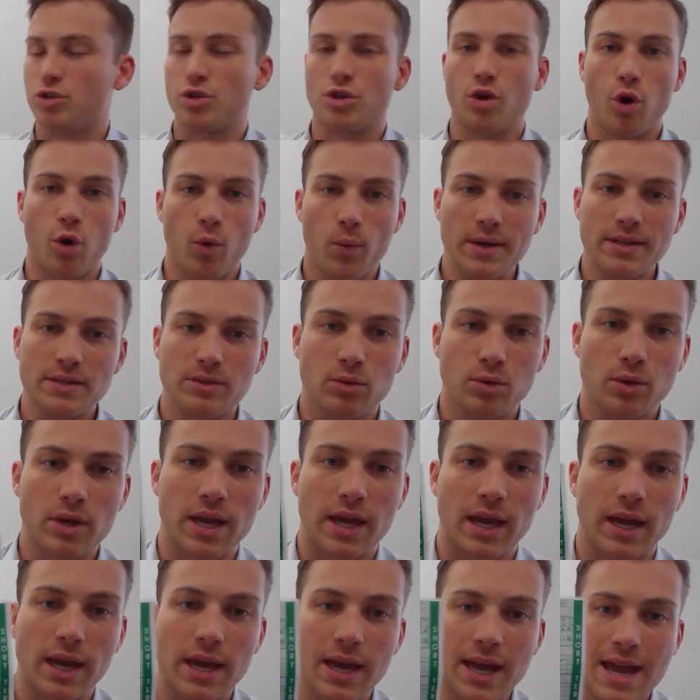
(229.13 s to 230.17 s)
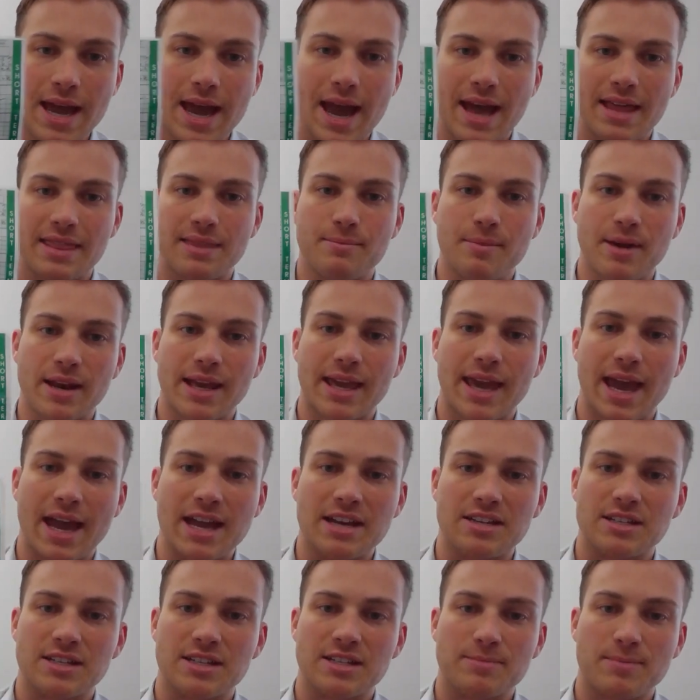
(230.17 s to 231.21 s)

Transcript: So you're always looking at the medication,